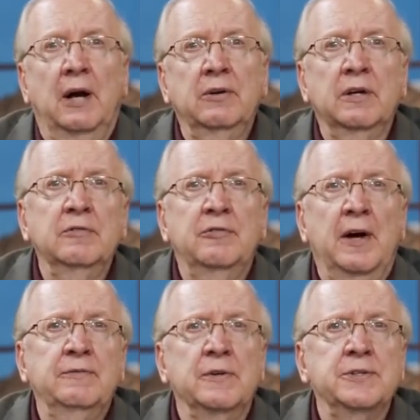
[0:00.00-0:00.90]
thou good and
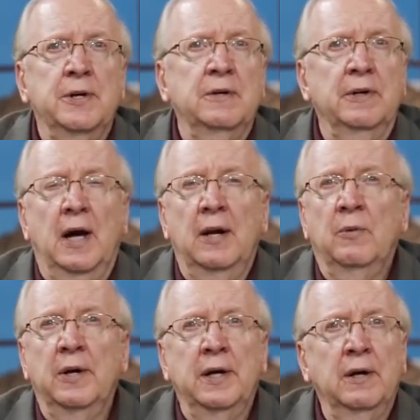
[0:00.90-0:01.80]
faithful servant." I
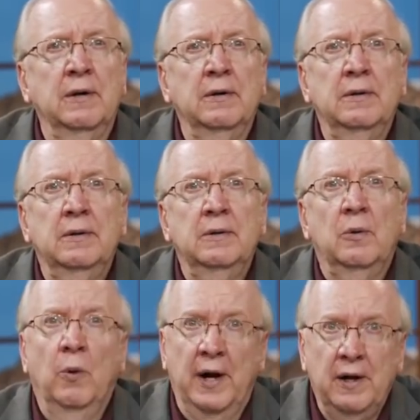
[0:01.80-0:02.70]
don't want to hear,
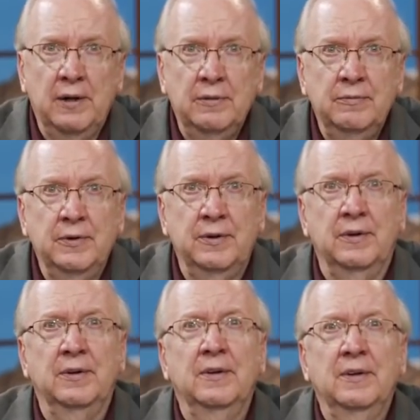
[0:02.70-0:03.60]
"Well,"
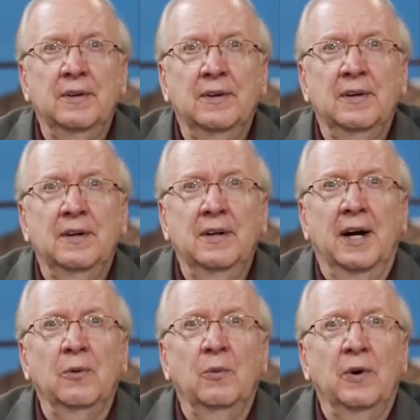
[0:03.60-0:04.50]

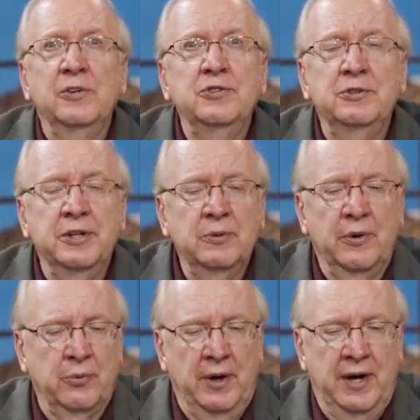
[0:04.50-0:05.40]
like, "What did you do
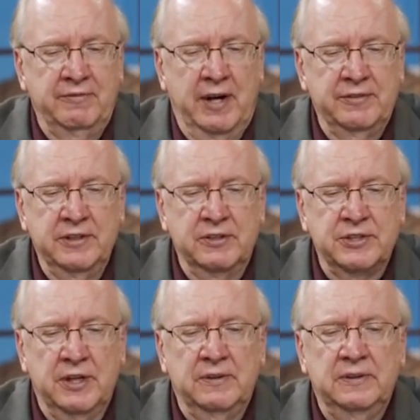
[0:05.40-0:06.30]
with what I've given
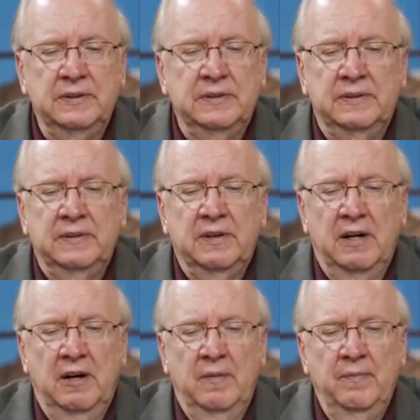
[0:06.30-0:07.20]
you?" So
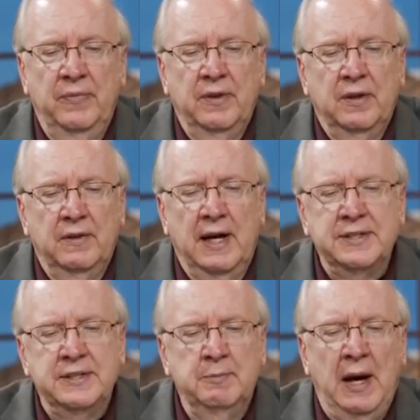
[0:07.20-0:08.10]

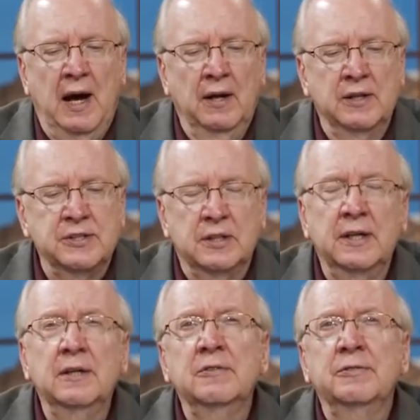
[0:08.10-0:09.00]
that's the balance.
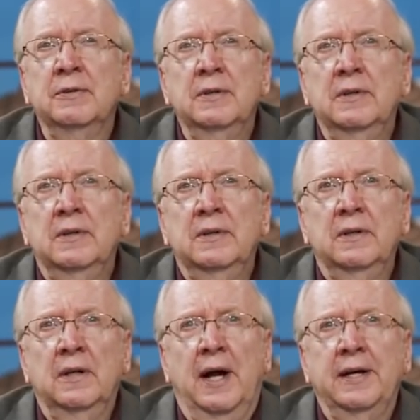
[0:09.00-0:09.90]
Live
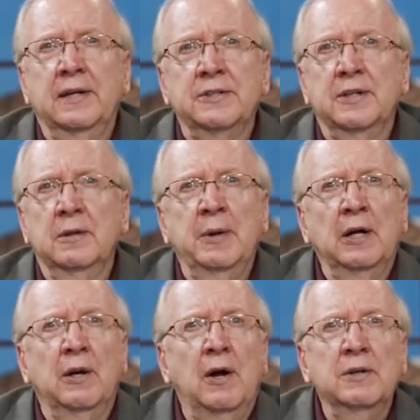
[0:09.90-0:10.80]
like it's going to
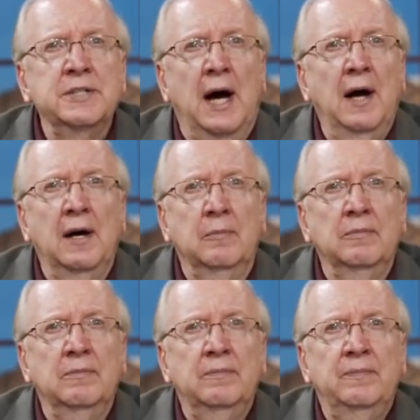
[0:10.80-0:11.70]
be a long
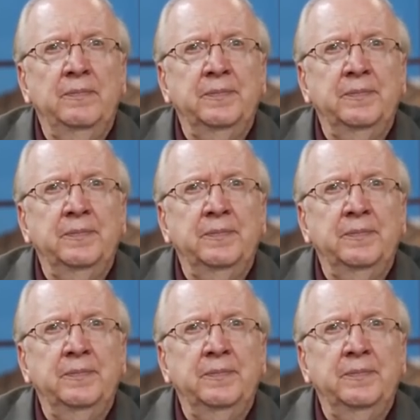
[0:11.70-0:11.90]
time